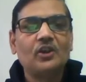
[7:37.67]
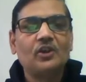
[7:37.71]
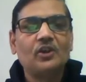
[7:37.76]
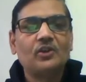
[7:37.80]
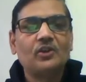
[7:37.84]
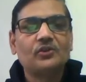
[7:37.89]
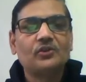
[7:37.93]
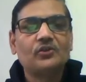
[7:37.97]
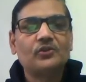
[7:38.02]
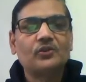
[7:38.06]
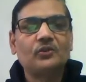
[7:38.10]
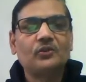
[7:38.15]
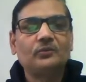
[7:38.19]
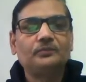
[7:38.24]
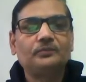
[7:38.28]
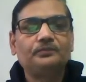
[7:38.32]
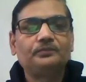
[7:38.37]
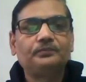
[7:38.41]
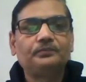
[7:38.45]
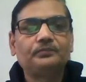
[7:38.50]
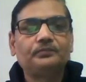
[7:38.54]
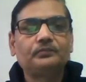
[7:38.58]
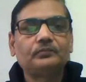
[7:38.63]
So
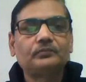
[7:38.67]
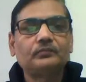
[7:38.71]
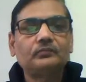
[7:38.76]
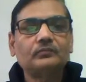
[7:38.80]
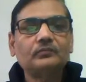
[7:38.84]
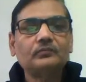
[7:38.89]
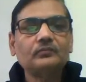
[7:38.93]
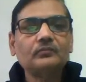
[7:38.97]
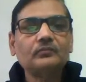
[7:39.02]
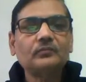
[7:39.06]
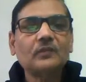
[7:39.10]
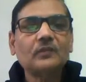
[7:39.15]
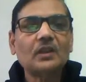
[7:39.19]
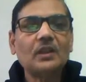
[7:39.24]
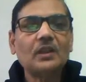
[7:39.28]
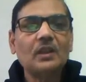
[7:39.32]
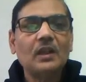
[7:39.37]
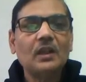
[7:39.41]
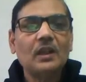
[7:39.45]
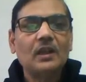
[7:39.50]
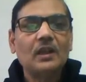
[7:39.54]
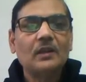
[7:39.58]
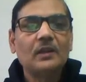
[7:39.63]

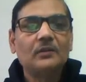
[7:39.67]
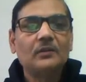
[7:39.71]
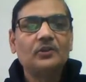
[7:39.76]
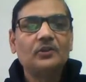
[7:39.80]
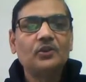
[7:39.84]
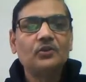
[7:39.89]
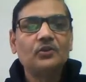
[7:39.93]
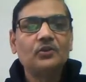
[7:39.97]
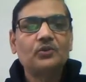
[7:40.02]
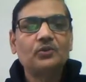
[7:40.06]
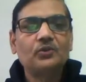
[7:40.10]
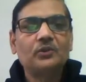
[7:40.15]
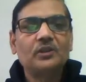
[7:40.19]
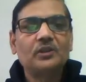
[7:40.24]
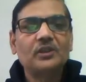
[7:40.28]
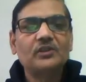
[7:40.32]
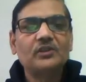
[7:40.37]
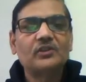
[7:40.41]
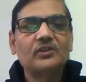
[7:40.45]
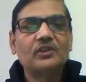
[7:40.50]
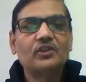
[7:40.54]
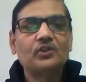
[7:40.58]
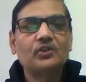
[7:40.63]
due to this
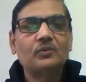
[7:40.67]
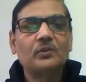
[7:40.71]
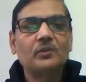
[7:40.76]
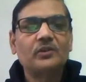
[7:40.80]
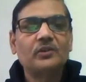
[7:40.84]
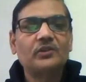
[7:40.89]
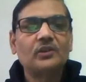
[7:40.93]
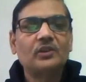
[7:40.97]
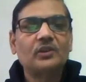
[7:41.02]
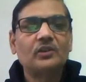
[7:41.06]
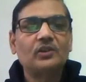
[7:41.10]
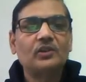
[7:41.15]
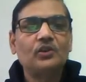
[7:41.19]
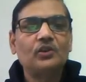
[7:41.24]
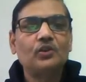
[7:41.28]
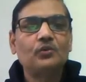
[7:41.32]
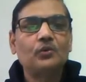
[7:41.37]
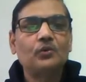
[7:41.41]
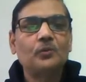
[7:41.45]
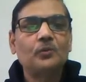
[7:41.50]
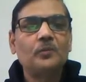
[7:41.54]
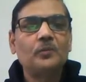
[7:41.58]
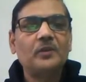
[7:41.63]
situation, you
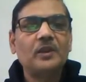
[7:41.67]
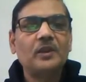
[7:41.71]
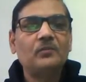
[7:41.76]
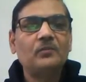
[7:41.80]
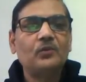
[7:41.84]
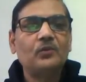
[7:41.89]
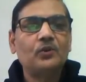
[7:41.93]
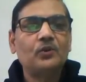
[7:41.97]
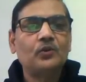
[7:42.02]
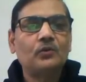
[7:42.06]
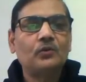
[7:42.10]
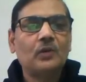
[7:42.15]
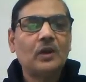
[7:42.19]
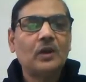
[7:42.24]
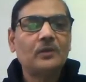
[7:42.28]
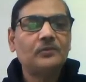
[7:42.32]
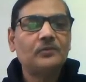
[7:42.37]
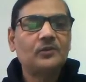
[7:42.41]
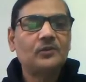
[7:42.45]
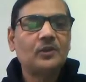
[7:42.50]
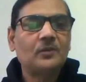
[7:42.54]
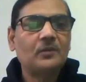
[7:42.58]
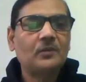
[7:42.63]
would be able to
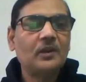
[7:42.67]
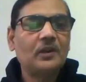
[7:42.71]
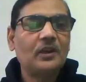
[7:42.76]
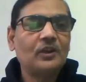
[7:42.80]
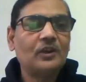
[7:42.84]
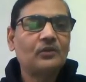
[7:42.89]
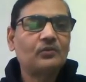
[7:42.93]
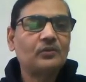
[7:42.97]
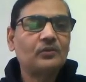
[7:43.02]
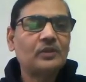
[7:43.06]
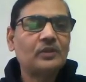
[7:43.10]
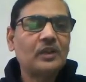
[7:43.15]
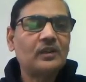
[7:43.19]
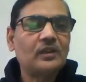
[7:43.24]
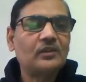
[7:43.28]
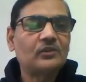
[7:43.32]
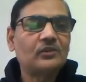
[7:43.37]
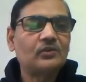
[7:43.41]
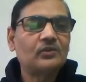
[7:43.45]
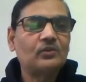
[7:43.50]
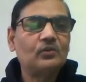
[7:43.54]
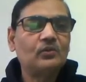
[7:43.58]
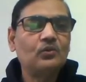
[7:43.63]
observe a heterozygous
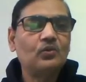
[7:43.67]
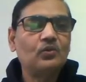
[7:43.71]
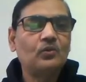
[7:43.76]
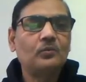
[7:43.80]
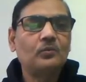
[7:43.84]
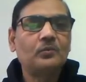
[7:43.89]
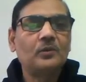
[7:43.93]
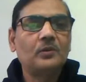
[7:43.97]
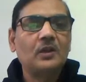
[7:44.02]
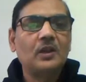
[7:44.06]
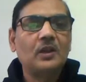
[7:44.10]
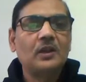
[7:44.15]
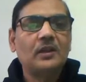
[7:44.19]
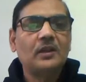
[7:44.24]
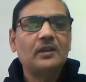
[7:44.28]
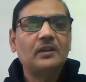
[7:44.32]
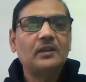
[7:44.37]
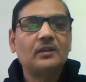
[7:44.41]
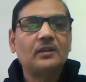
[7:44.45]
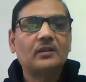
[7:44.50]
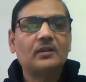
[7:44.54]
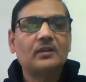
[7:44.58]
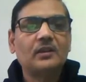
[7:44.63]
loop.
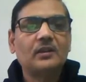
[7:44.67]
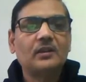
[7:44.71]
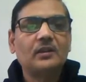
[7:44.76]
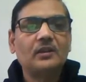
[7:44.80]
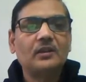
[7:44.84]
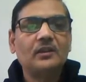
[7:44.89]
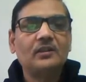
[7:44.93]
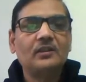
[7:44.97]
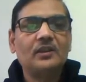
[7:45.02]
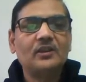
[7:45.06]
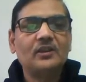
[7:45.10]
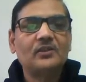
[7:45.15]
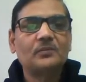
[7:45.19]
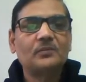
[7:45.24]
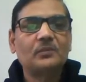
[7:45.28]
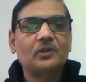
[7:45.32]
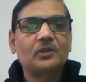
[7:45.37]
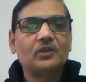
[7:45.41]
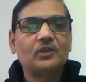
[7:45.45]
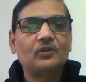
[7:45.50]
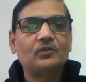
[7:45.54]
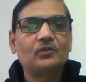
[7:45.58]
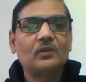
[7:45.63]
Here in this
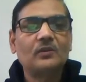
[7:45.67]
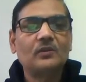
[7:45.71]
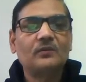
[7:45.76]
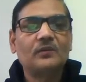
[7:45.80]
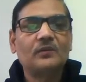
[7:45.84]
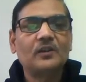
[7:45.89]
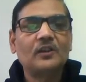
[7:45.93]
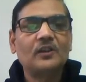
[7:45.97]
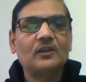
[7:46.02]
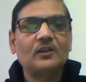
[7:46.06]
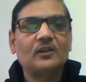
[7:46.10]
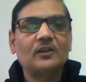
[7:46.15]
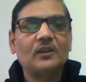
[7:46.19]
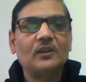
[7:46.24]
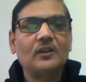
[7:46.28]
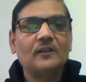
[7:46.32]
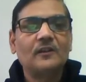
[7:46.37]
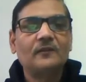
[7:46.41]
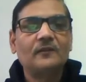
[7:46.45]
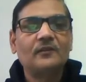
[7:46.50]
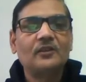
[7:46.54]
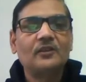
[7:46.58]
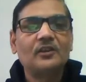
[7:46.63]
particular figure,
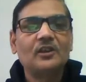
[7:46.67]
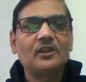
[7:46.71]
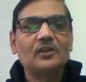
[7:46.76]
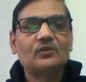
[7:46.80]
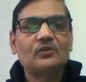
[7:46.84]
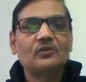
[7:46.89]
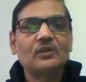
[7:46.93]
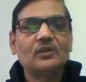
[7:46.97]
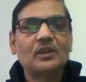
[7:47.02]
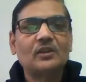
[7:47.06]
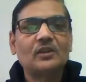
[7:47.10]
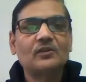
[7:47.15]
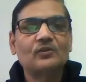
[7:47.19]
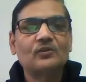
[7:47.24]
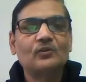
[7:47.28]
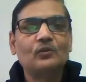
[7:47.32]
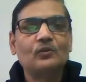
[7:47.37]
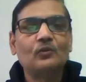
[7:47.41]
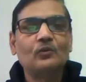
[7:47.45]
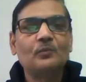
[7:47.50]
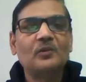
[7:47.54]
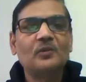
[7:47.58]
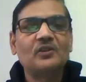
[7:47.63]
the heterozygous
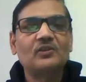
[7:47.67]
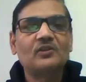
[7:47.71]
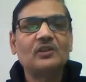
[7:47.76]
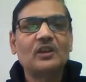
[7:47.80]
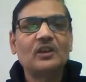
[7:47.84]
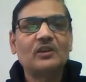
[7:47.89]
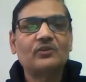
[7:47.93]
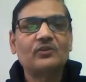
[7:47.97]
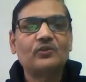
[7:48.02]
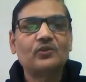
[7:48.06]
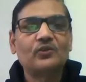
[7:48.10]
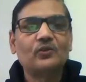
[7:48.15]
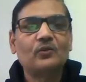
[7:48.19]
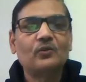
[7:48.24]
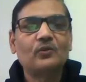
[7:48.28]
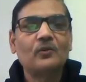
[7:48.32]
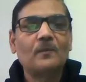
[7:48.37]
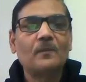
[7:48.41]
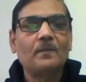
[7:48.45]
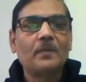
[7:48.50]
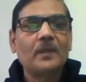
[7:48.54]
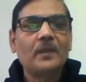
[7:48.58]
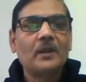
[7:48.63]
loop is not shown.
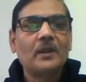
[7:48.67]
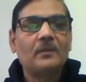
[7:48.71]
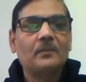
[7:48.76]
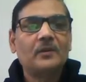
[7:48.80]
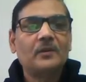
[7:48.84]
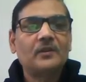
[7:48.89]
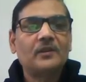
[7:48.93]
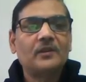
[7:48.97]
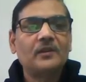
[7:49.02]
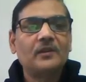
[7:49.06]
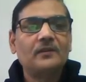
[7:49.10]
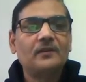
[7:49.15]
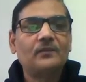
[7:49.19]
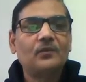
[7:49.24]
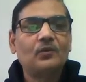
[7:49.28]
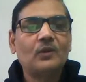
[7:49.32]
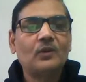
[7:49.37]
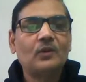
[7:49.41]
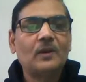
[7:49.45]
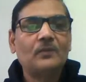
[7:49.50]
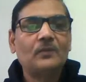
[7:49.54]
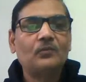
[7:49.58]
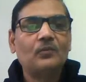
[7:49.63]
But if you
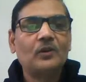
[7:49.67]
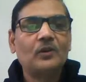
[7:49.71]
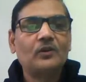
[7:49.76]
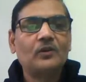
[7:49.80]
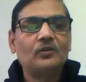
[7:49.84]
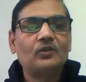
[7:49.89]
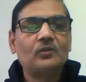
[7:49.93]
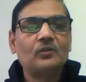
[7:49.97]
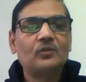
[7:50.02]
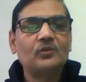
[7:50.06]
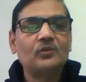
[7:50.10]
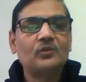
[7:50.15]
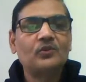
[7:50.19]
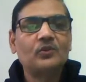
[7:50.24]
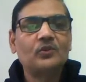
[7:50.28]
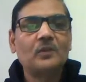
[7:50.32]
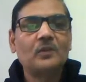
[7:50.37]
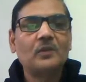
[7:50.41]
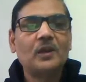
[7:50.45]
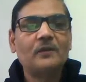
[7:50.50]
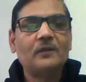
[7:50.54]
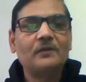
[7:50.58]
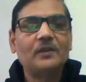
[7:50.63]
have one chromosome
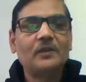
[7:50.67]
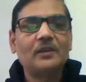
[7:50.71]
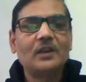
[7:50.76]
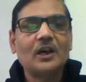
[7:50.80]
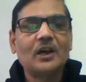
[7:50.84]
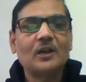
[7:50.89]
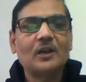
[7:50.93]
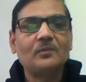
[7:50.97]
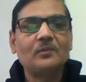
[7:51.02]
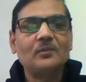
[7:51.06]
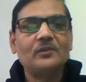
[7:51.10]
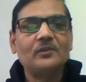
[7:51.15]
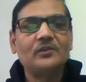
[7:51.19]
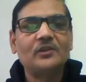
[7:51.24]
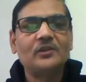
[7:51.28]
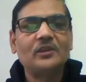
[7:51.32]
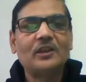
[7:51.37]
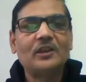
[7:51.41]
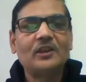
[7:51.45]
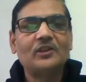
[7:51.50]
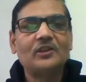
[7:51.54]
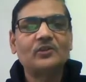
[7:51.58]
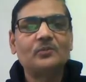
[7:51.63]
having normal gene
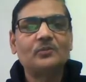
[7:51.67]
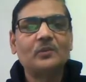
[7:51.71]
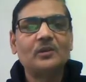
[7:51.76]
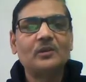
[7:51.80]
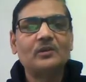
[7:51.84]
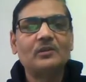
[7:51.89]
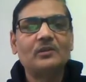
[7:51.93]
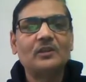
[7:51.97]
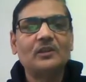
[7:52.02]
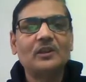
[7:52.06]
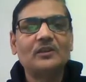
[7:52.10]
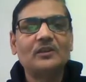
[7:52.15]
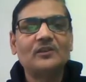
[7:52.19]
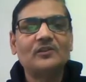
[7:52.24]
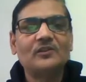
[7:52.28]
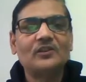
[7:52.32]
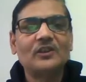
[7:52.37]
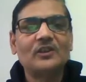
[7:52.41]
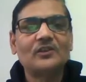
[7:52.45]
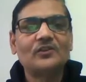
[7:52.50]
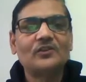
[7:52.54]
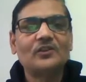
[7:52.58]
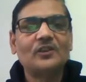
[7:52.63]
arrangement, that is
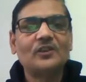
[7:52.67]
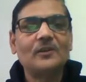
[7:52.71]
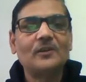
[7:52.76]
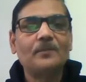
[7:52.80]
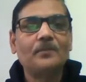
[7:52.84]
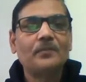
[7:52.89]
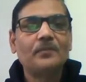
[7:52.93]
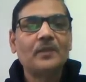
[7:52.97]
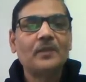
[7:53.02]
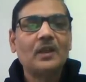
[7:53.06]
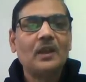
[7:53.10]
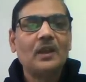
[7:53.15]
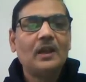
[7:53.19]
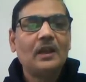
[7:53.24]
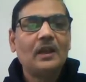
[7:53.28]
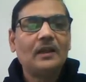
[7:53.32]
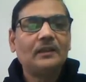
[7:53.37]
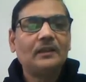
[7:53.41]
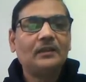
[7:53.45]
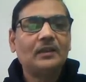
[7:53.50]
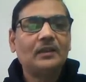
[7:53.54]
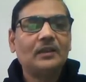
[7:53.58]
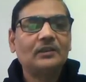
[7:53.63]
ST, and
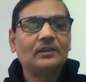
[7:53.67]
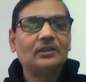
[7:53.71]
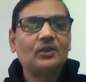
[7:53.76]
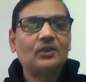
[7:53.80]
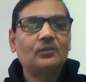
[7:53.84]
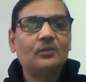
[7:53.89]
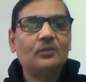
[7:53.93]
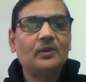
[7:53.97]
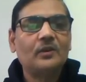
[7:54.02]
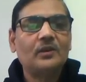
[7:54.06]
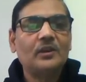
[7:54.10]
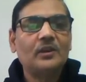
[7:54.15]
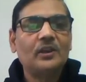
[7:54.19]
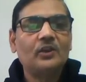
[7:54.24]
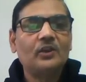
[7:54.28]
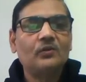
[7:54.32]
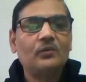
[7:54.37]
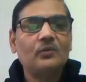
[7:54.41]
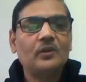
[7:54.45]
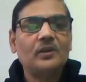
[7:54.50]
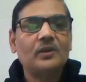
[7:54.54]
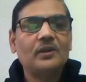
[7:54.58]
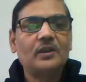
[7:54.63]
the other one
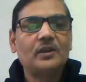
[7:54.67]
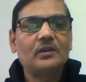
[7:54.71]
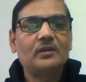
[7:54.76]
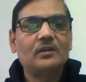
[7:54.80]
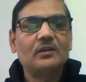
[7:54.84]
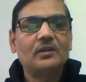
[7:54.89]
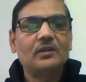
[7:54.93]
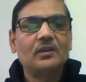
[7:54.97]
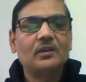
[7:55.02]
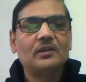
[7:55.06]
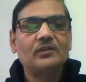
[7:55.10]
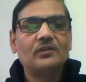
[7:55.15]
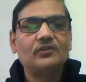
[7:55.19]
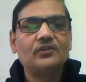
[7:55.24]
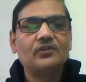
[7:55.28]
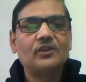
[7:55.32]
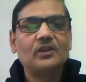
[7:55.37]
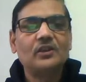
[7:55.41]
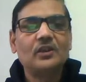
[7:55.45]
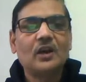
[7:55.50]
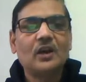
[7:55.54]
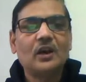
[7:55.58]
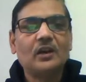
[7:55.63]
inverted
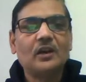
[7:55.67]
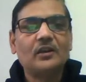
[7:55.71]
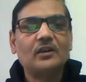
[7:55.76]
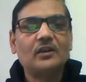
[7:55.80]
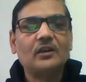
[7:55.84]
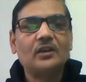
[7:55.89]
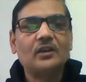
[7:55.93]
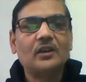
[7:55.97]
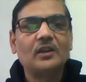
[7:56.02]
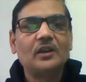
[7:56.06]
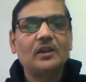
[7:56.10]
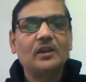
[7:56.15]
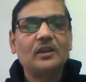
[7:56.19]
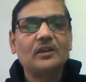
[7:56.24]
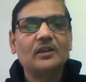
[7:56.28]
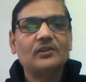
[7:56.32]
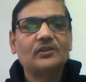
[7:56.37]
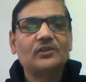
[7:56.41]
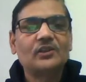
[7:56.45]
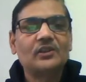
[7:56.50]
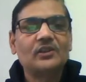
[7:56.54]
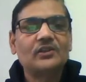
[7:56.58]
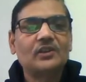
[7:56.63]
gene order, in
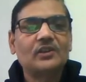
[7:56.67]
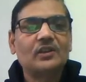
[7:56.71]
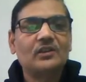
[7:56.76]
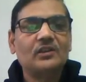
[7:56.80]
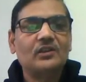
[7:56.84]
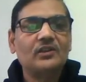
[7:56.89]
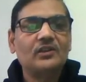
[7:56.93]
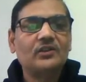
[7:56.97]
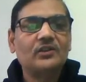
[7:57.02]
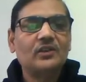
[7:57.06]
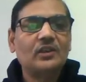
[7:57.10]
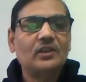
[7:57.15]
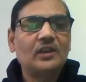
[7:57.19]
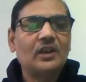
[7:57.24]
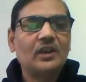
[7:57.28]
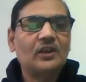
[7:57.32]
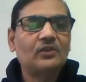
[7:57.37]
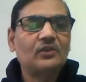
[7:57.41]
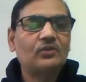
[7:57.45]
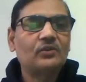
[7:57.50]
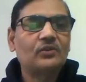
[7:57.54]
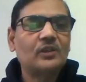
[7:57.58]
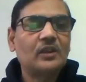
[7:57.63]
such condition, a
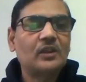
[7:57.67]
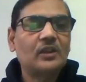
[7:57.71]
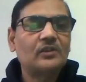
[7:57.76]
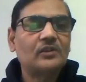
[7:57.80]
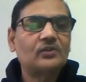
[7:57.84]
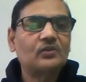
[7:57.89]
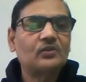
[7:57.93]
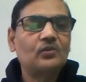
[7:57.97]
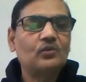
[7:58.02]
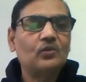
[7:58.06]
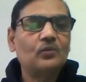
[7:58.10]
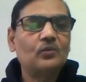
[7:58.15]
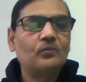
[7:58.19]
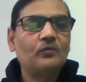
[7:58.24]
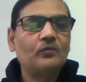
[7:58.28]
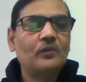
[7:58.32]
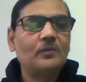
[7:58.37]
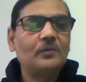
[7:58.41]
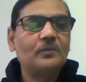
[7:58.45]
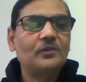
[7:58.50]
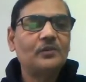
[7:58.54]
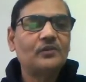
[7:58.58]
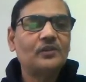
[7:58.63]
heterozygous loop will
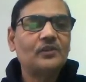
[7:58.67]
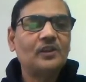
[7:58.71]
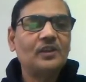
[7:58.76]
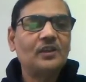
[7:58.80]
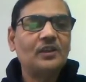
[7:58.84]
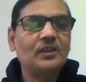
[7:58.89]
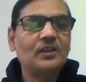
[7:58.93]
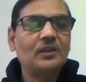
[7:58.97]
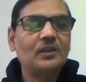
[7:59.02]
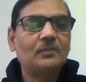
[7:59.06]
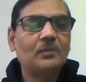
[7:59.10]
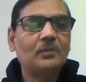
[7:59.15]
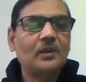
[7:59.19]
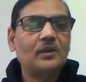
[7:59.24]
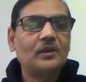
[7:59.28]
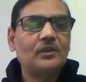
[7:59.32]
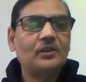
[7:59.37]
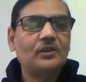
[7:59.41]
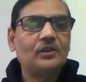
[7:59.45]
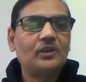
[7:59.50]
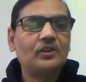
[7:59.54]
be seen in the polytene